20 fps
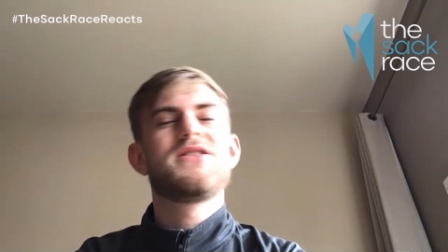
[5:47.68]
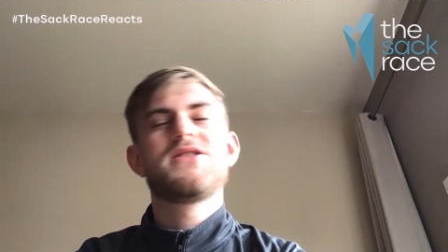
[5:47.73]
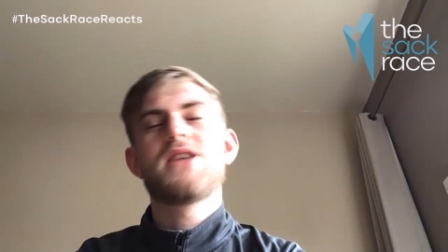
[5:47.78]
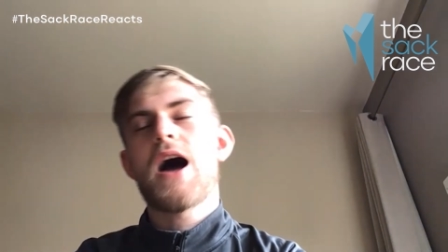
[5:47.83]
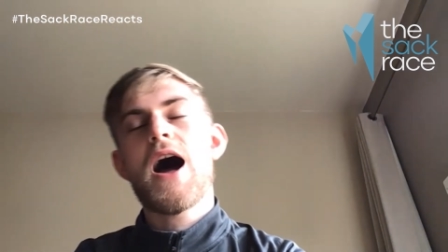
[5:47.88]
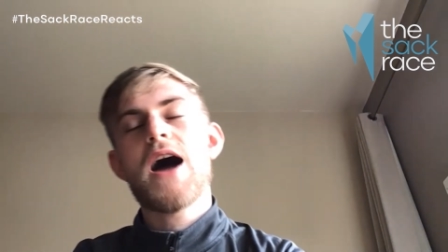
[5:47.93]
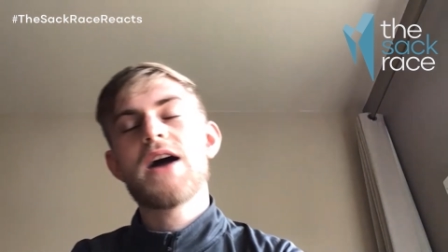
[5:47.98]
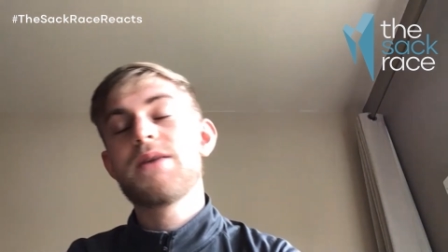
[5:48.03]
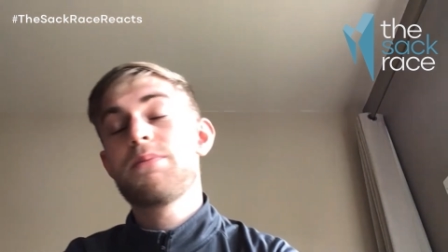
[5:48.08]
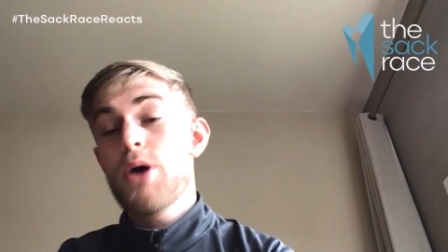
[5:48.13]

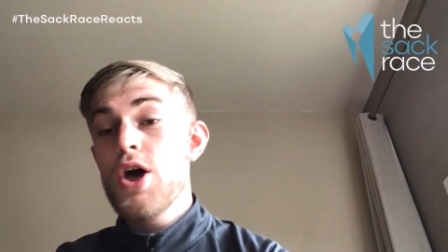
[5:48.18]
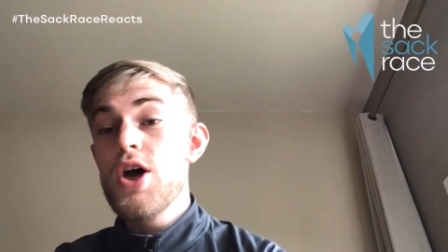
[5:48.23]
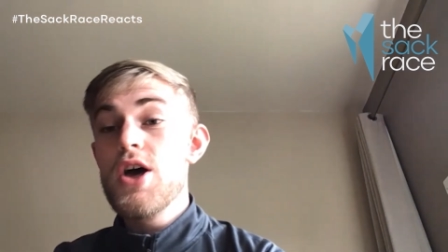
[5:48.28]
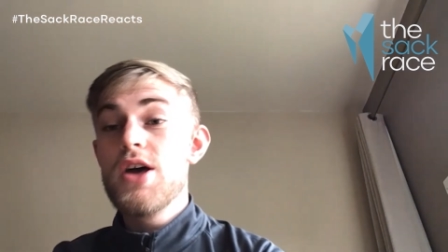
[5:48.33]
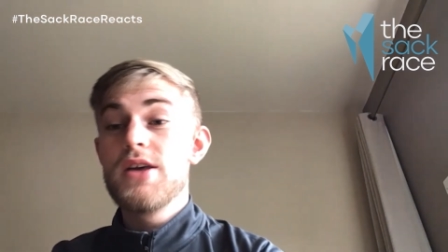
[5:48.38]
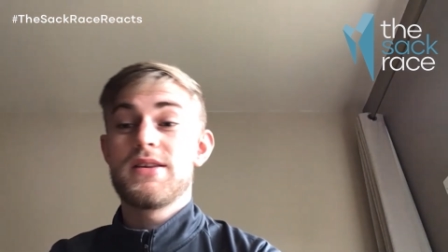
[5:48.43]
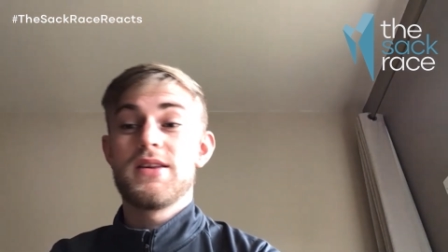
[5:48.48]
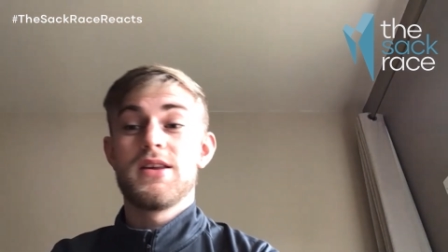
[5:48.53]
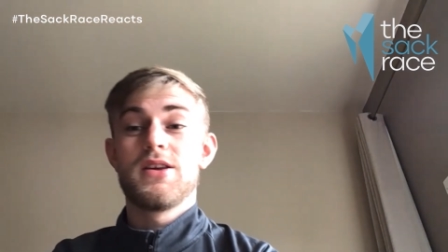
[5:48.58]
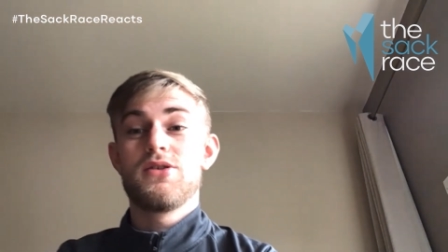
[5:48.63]
I
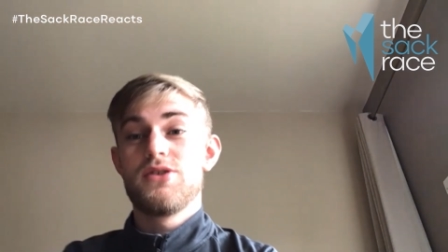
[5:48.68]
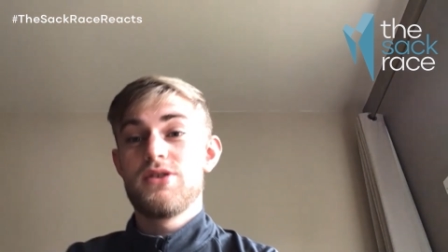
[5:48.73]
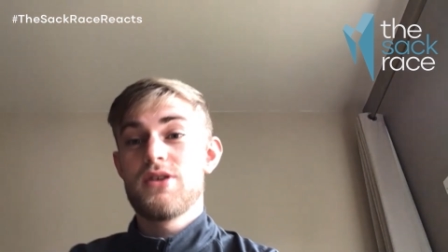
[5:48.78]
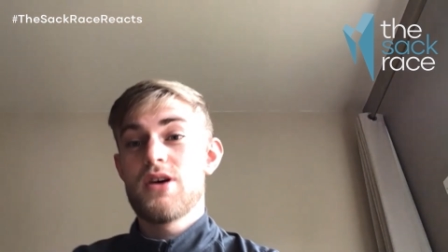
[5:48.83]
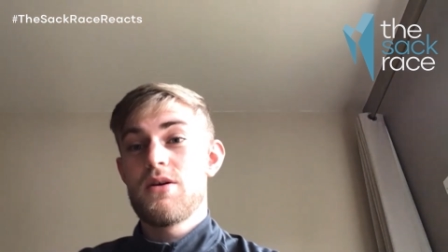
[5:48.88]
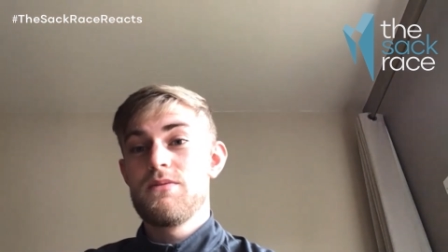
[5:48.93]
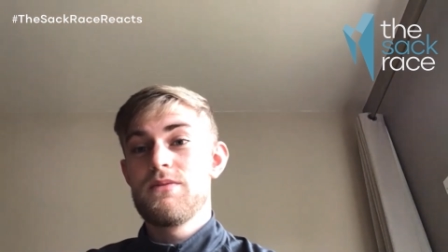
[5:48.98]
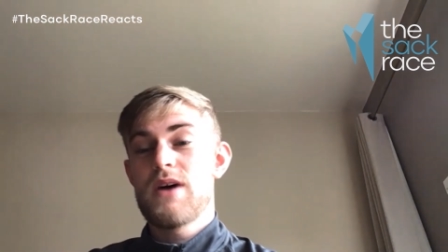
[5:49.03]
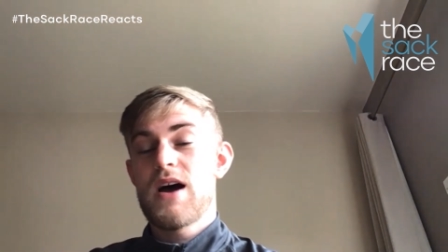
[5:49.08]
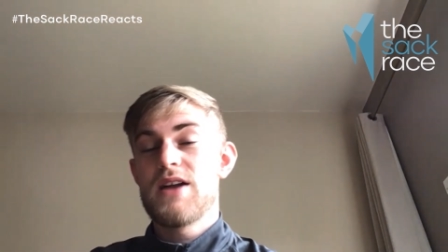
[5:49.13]
personally could
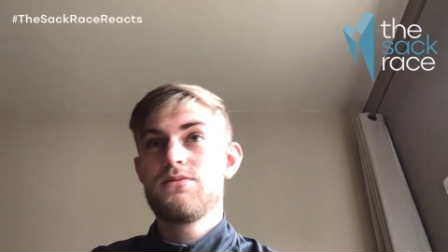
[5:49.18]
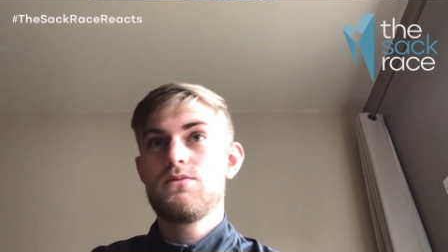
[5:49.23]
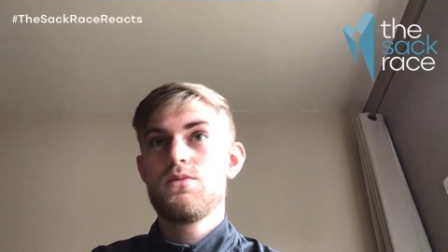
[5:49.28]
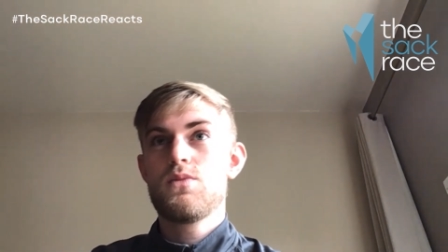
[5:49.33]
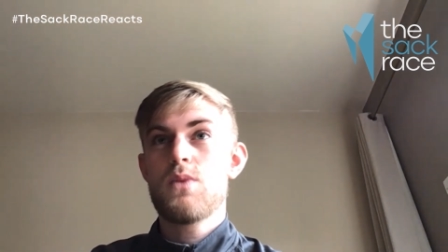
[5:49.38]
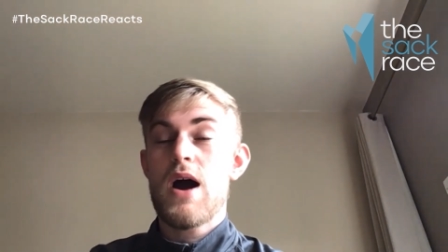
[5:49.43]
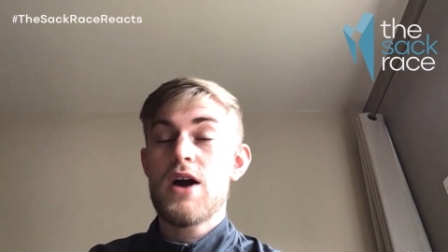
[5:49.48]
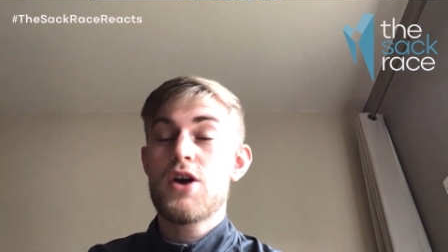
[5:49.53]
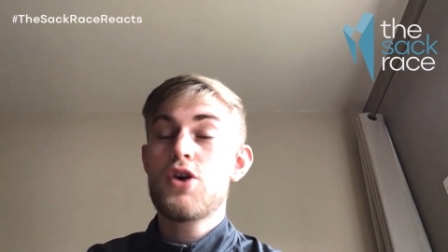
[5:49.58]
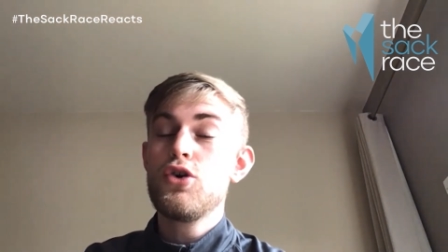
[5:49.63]
not. I
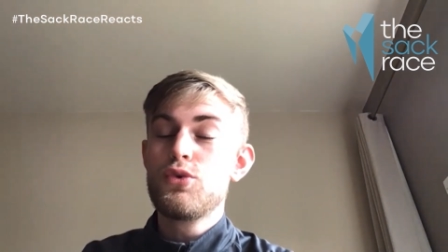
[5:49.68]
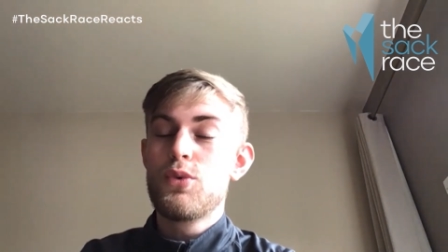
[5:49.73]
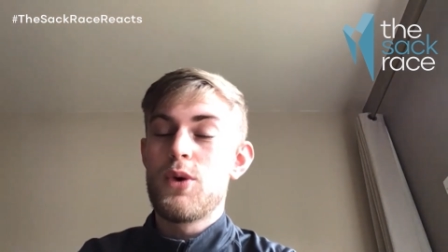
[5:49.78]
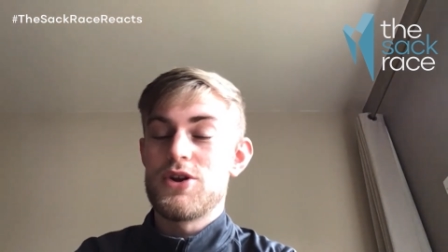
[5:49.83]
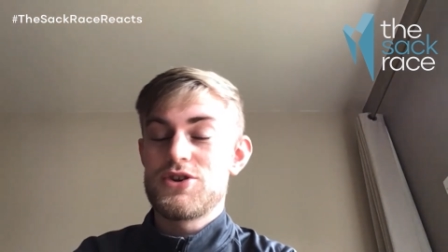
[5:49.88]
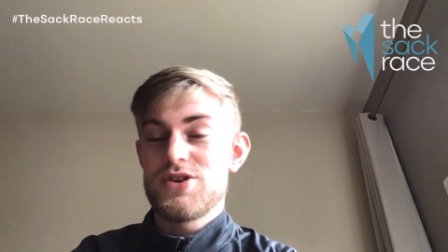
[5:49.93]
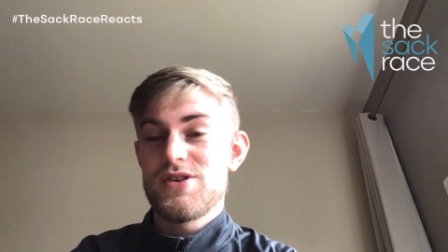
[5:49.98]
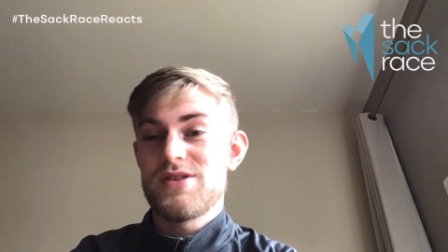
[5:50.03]
could watch